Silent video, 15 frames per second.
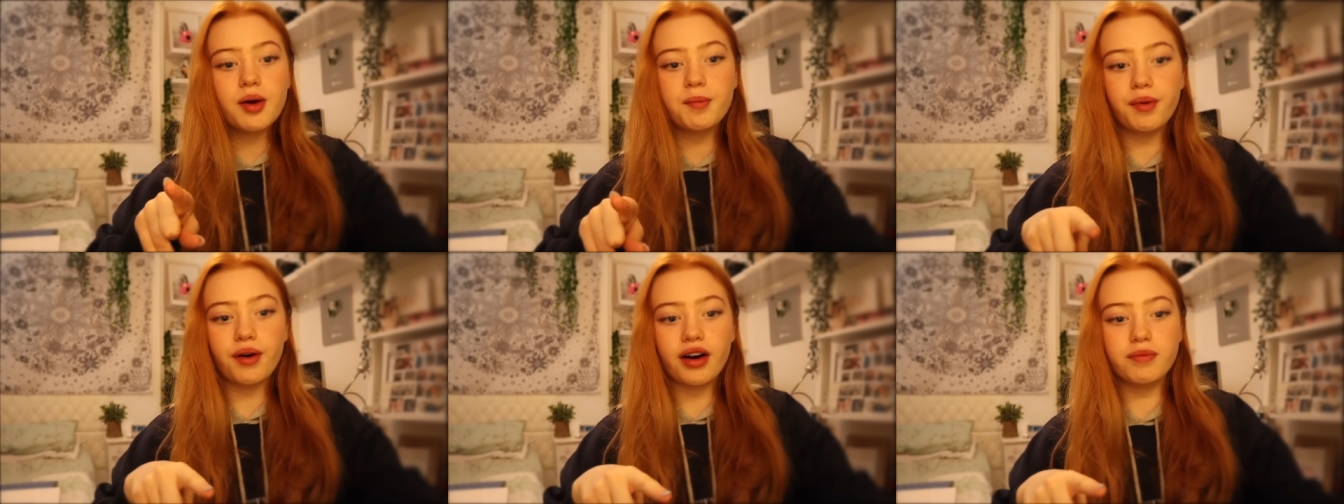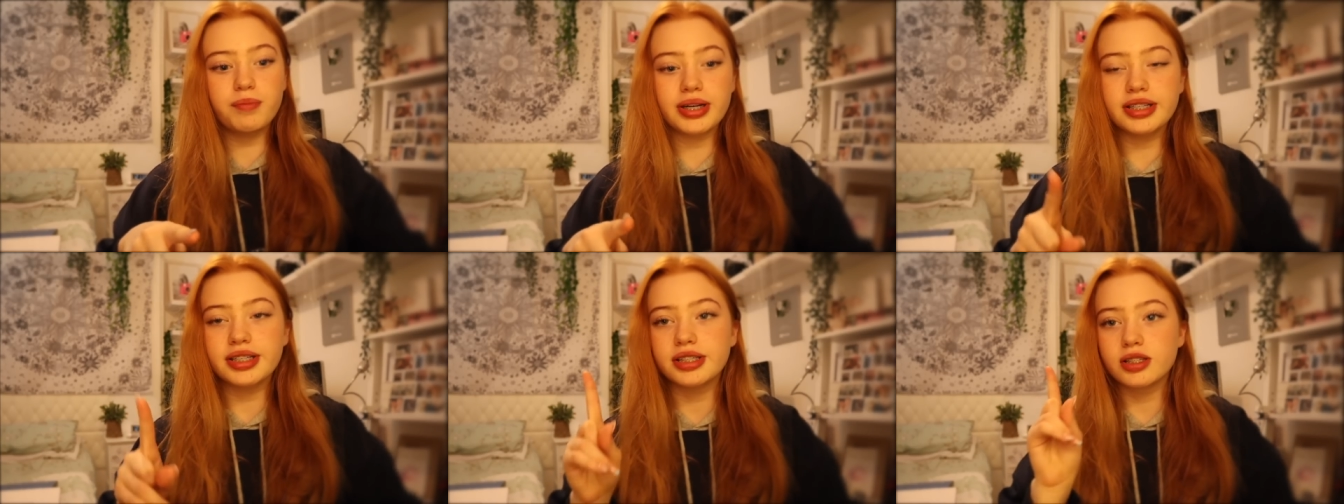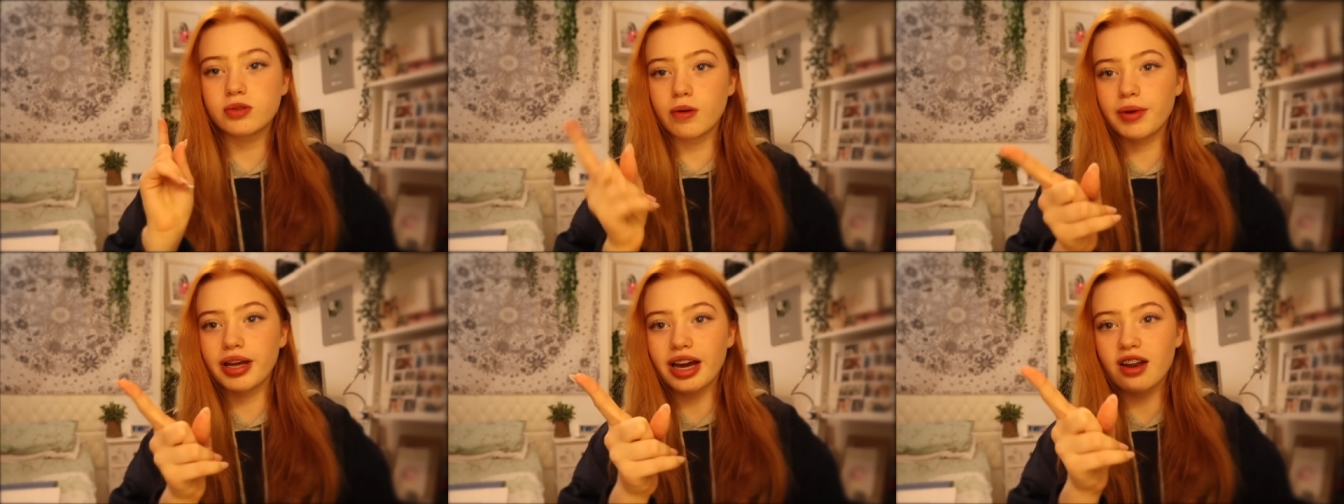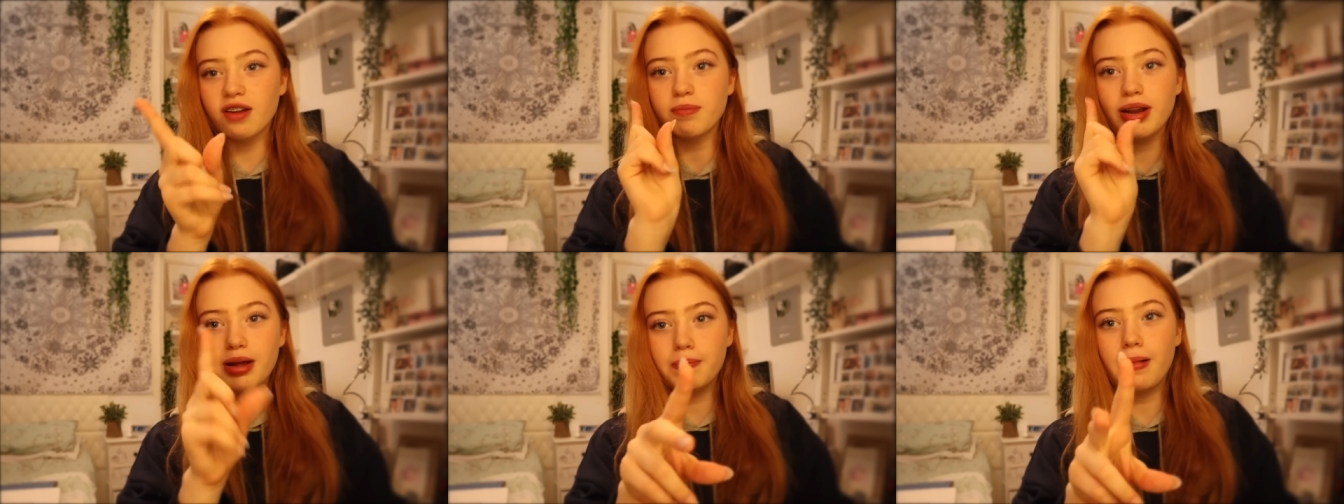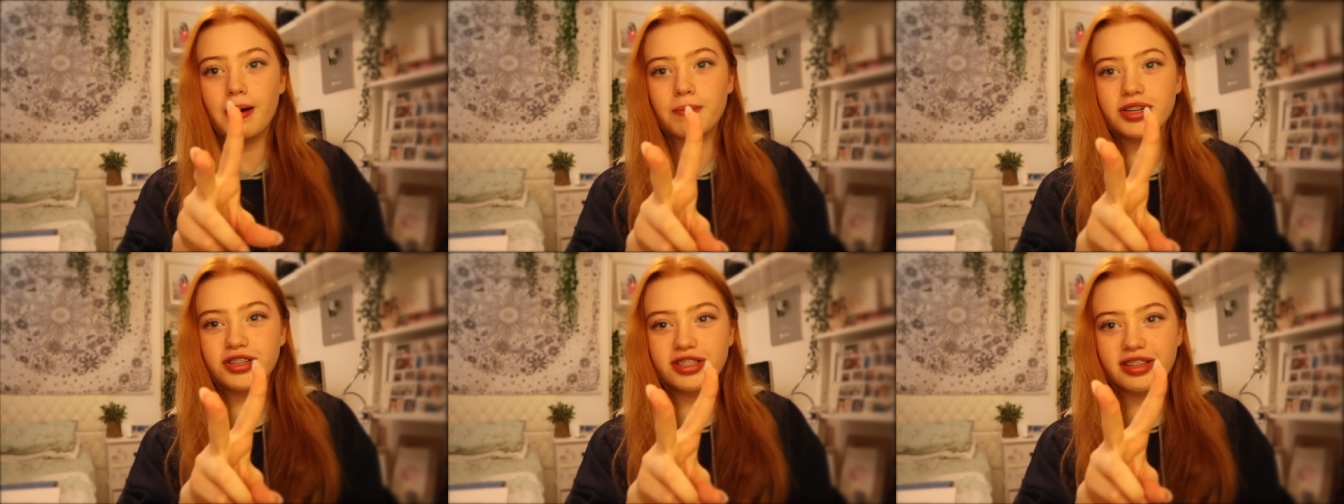But I've been swimming and I've played
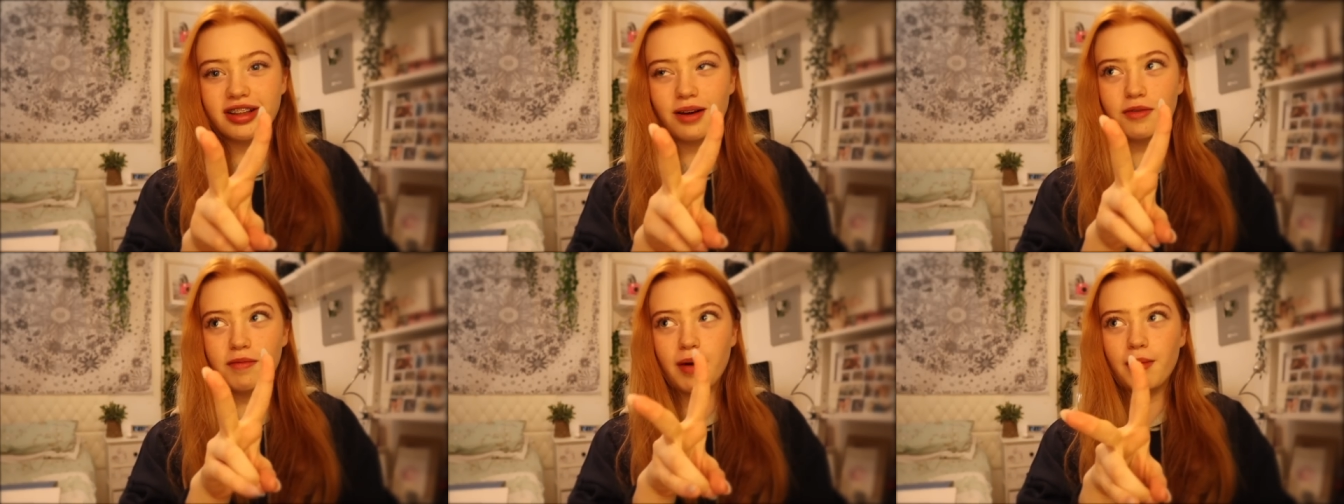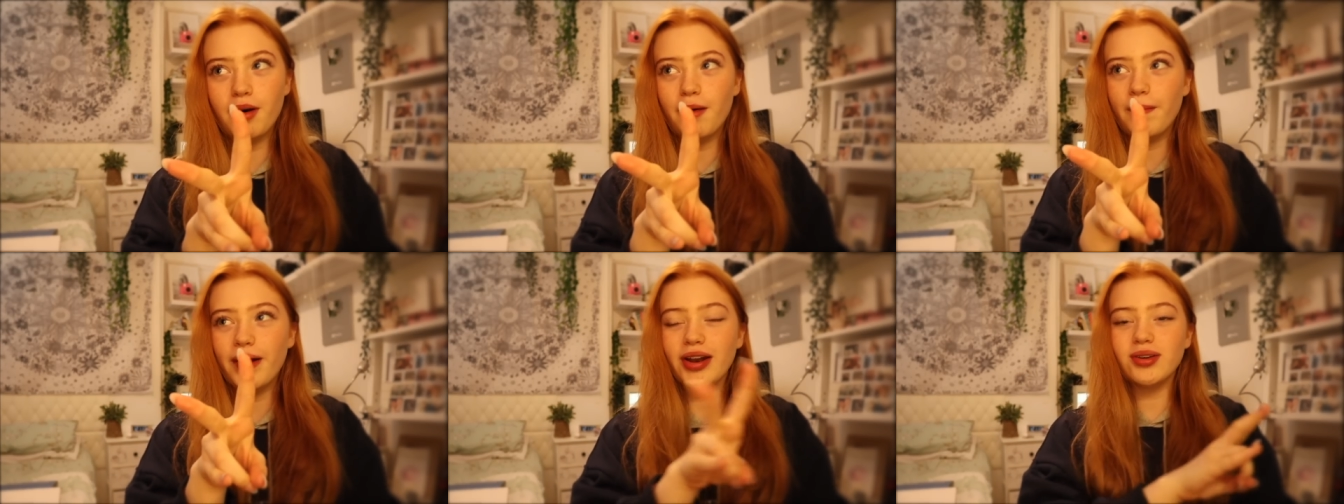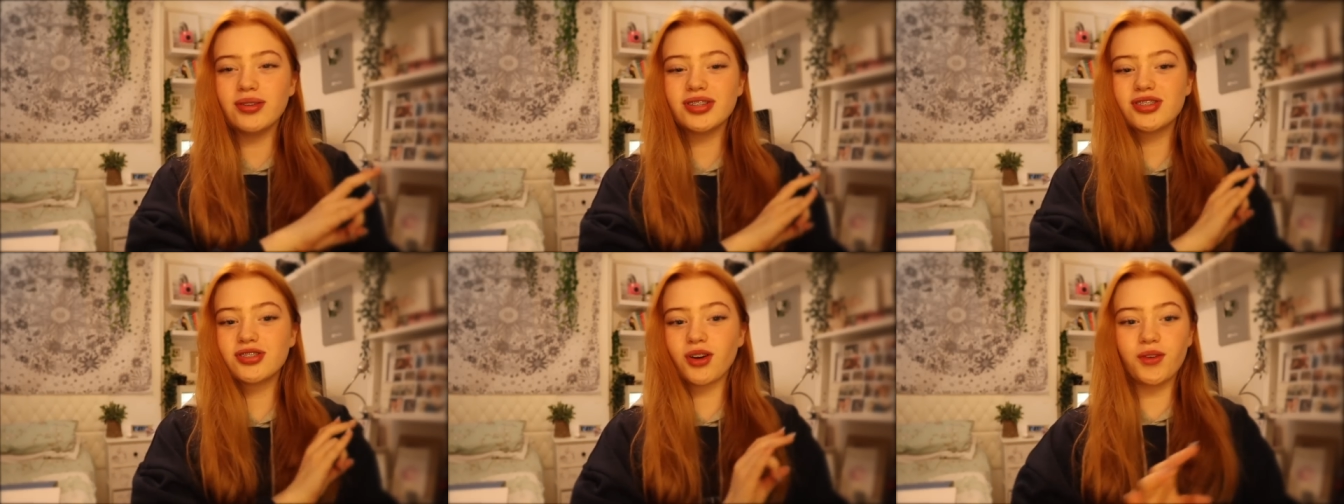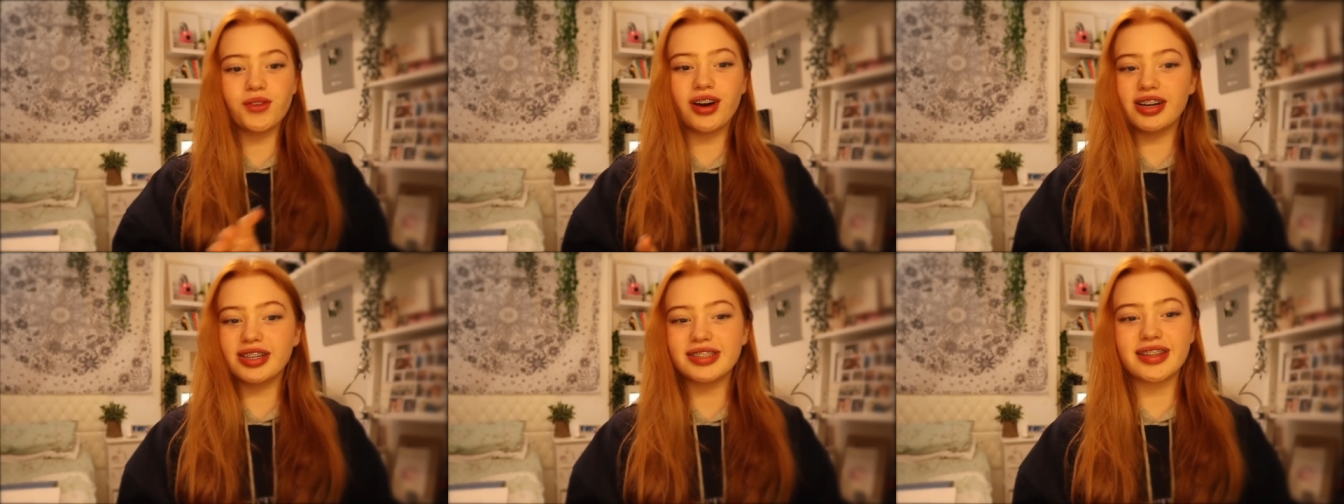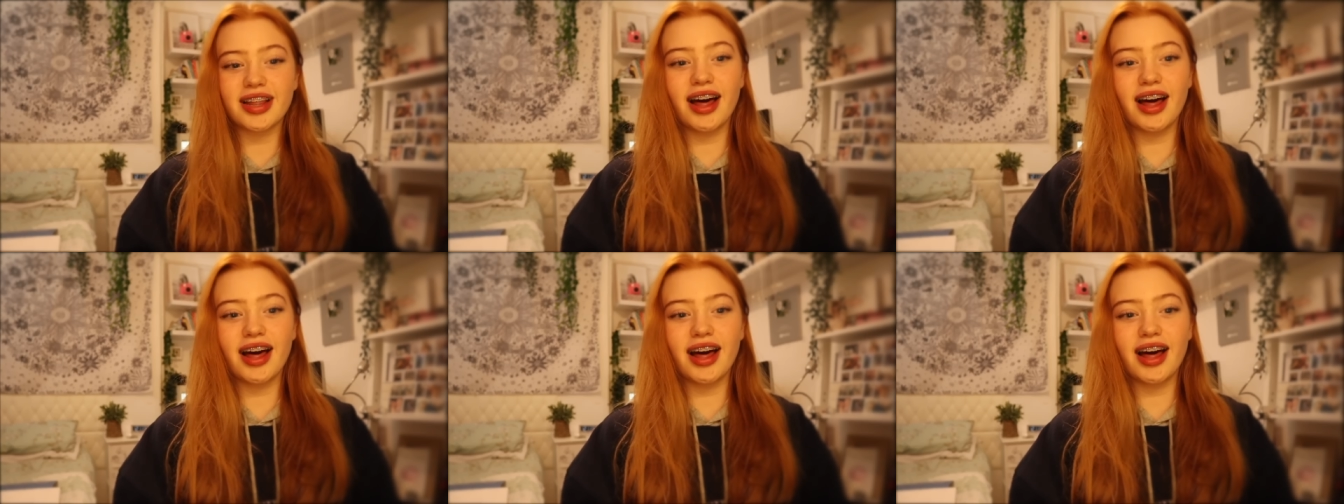badminton there with my mum, and it's so nice there.